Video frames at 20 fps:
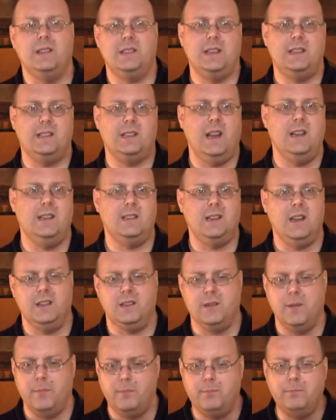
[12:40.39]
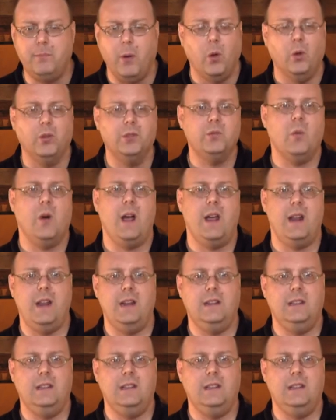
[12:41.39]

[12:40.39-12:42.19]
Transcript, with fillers: It's it's it's, it's a bold wine.